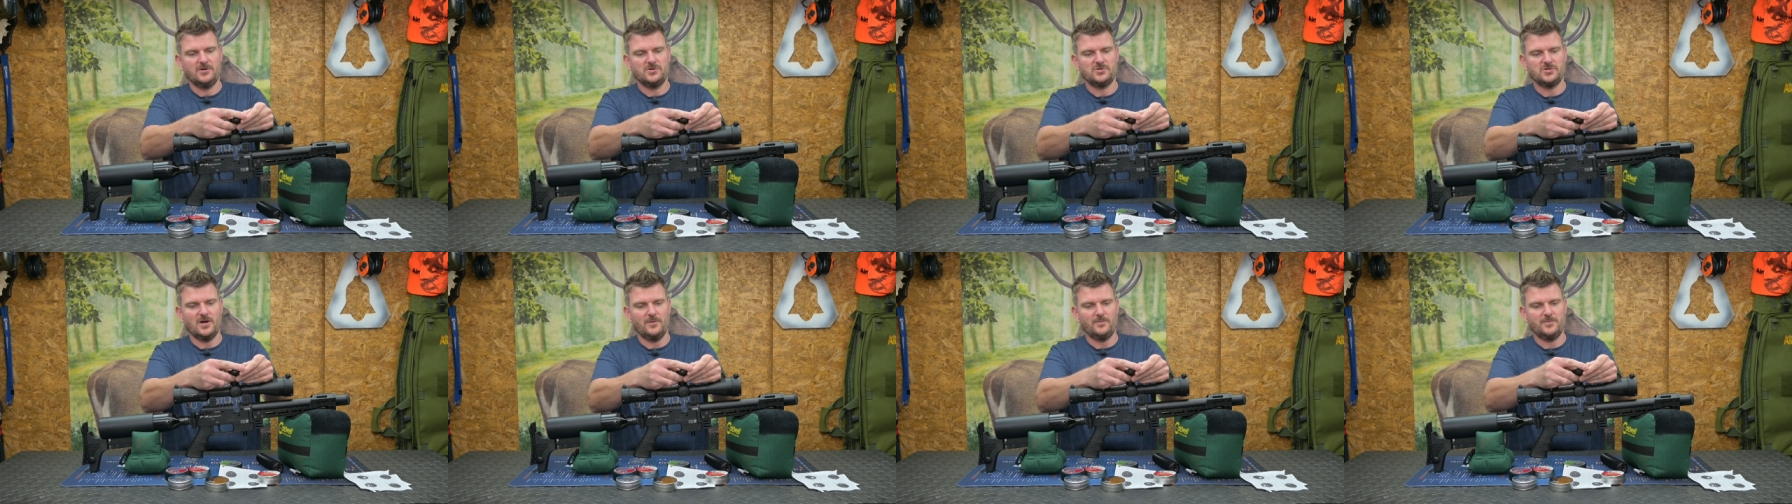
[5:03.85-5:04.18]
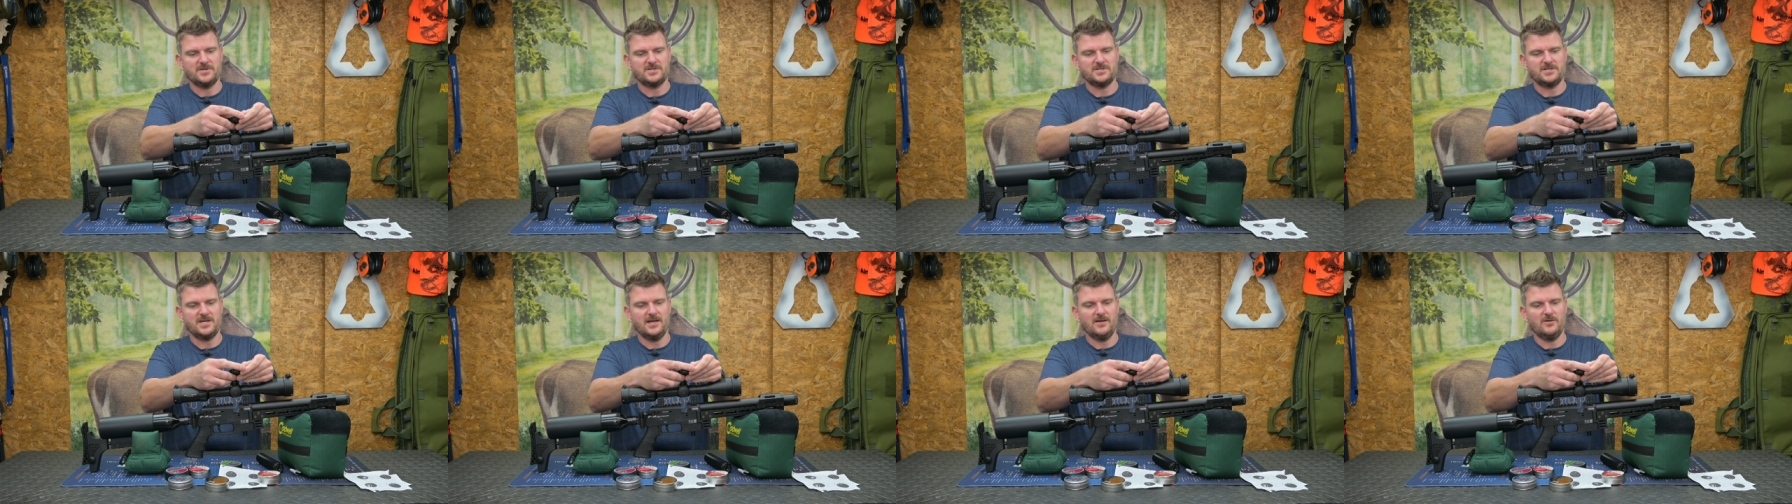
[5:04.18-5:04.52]
drop
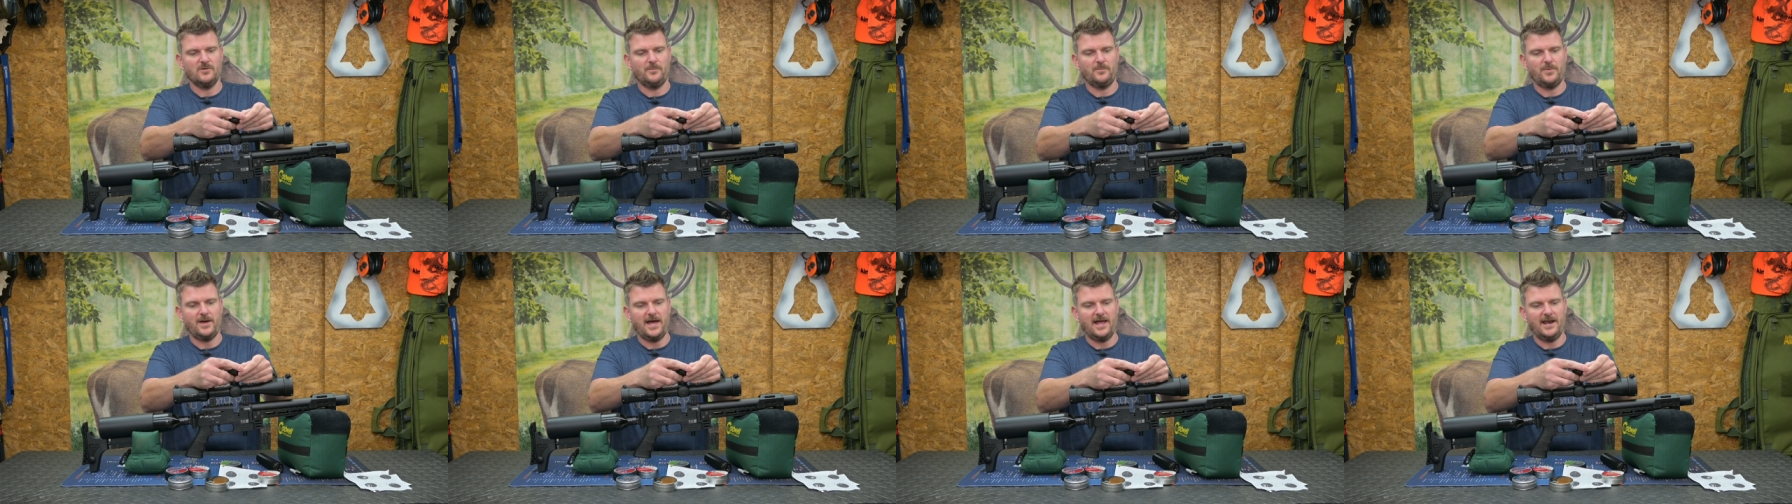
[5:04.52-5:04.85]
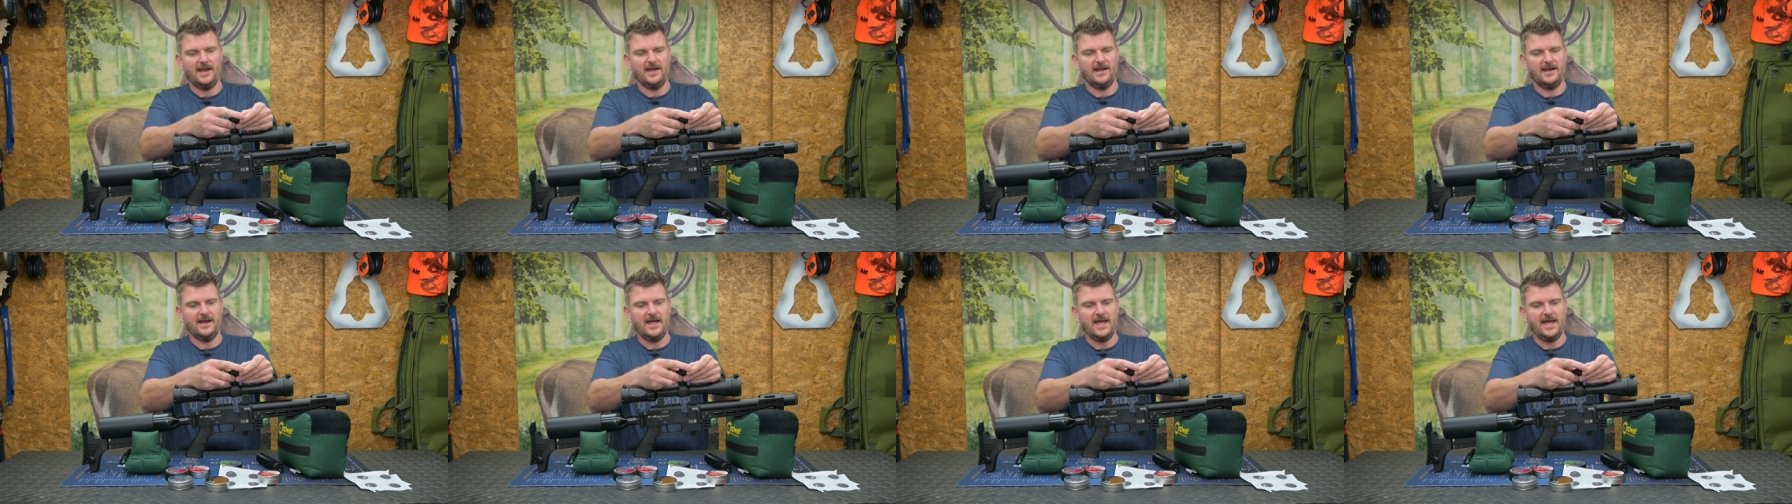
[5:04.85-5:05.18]
a single
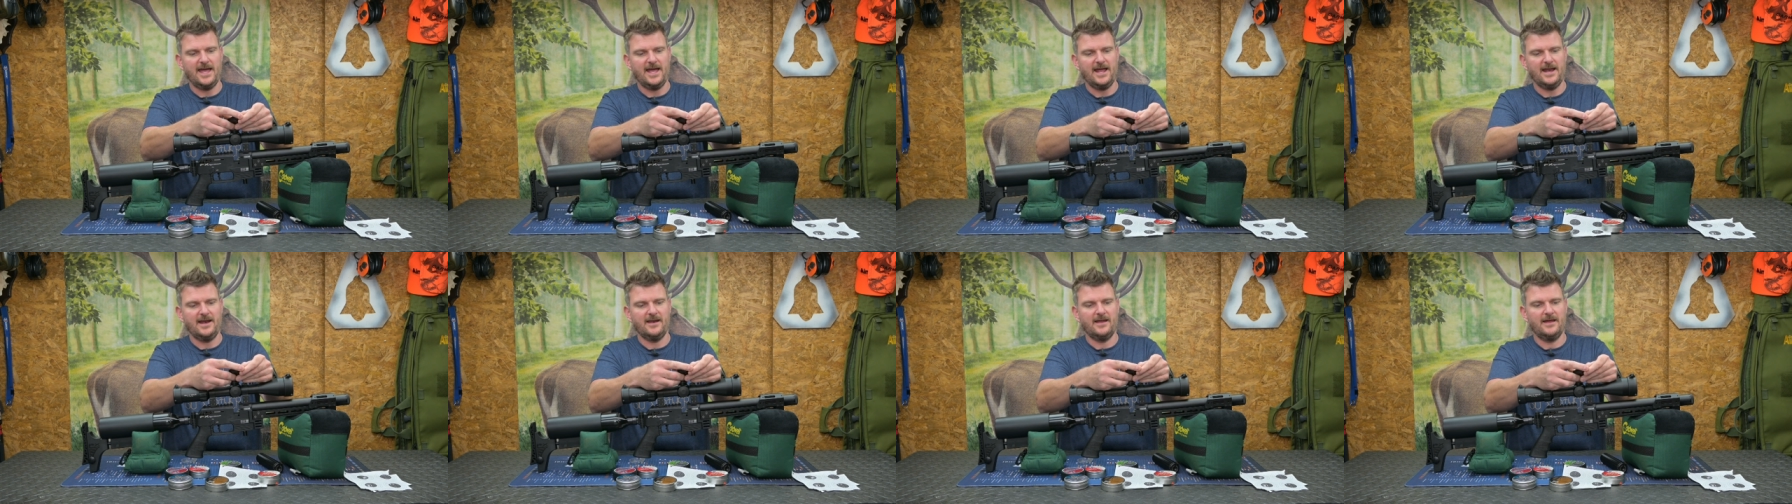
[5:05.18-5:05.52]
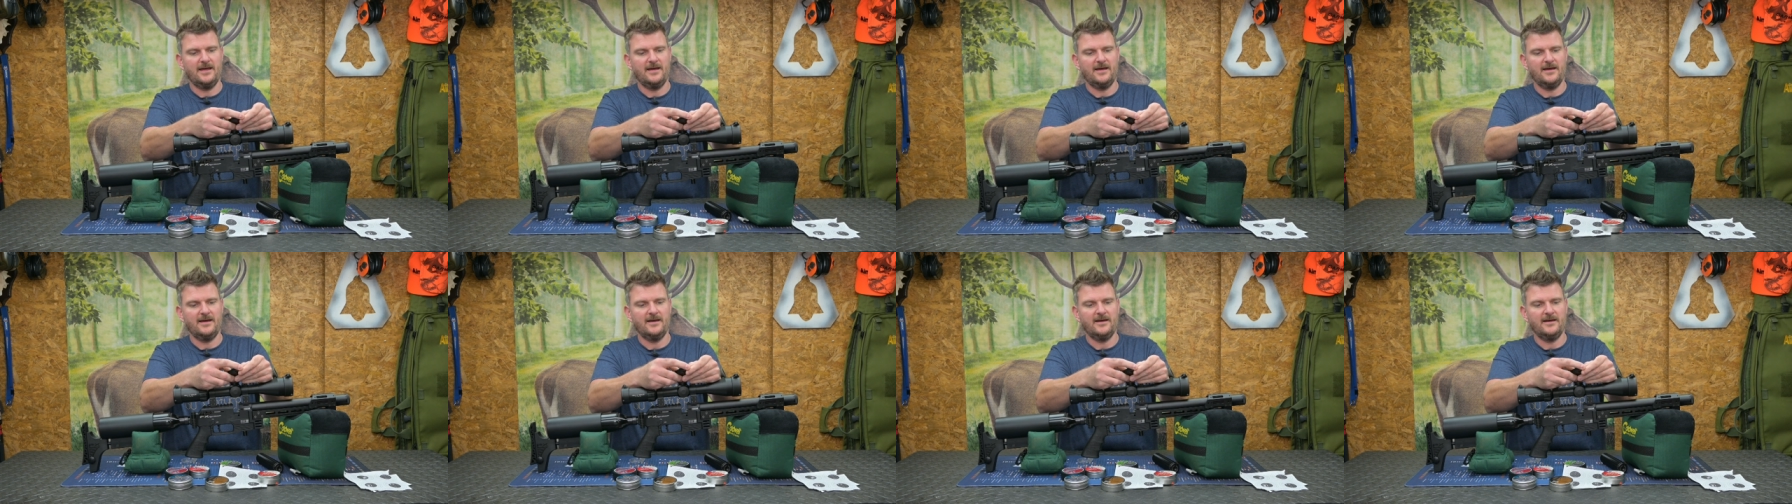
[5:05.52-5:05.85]
pellet in
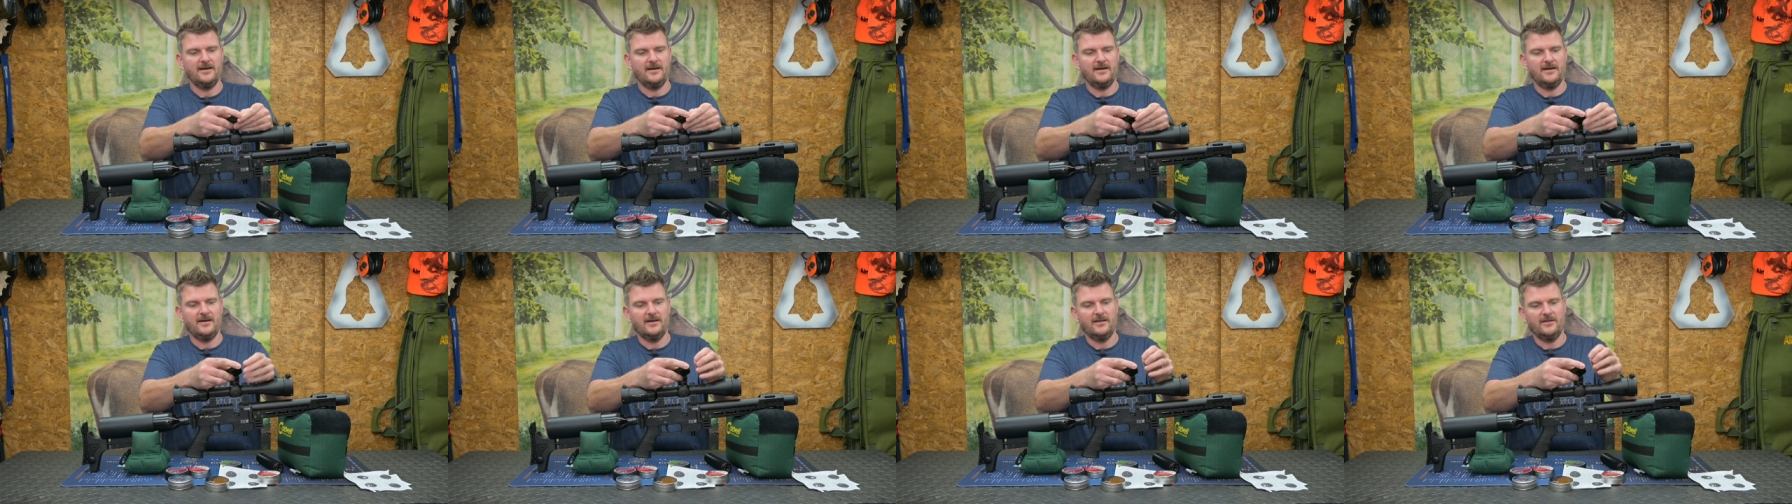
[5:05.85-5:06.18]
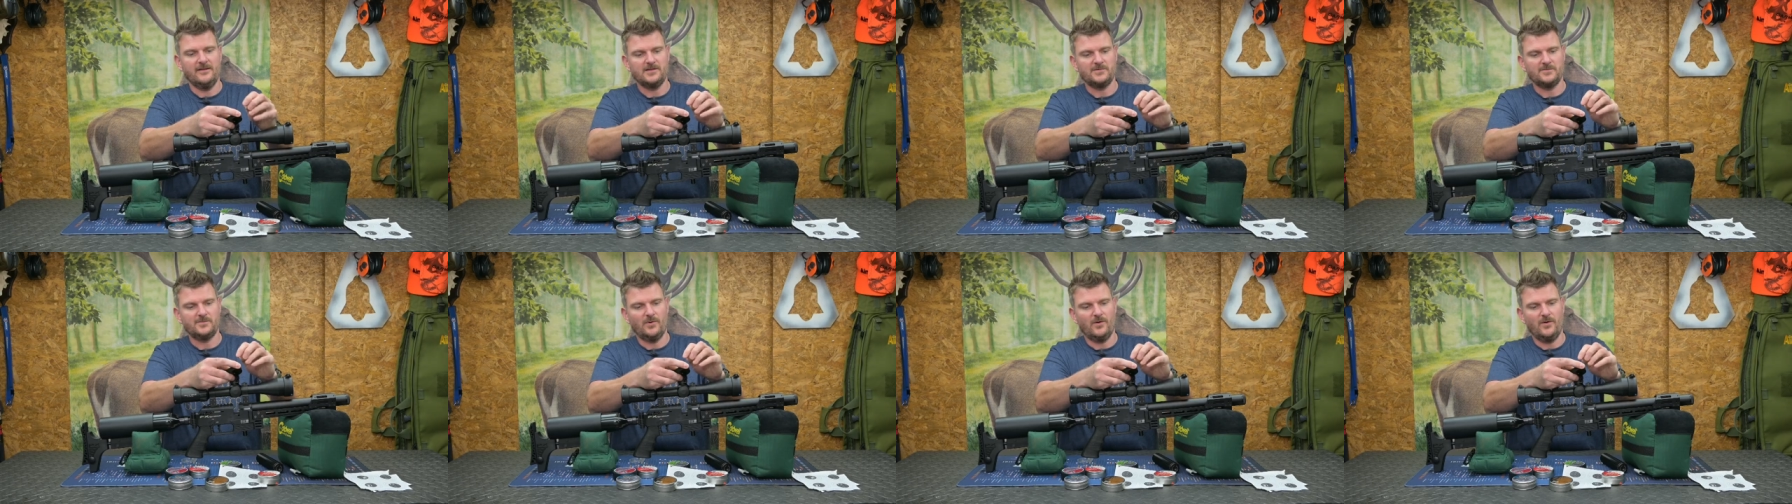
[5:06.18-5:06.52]

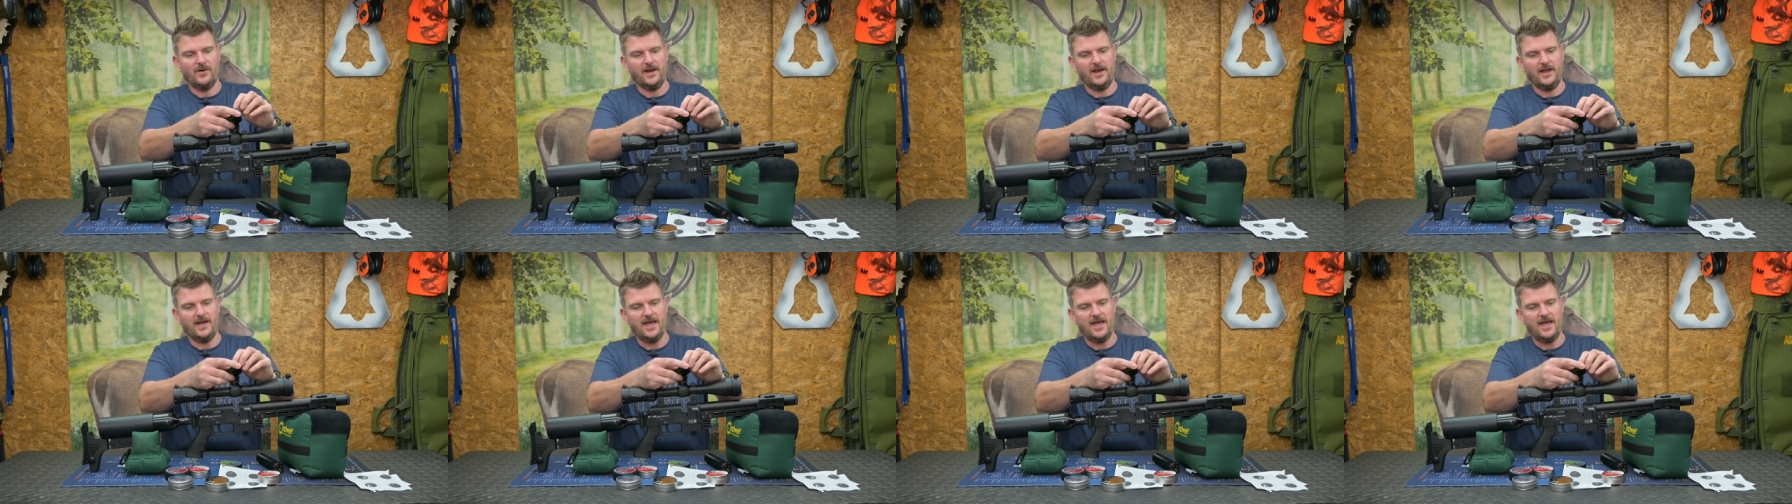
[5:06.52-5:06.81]
this point